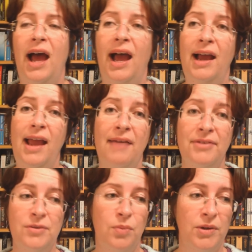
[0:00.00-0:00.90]
I
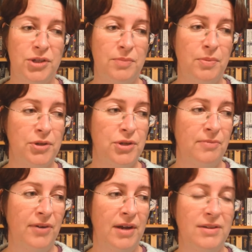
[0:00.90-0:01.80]
haven't watched
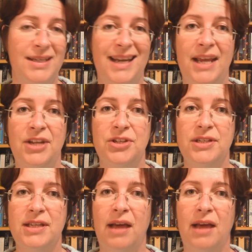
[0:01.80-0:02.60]
BookTube videos in ages.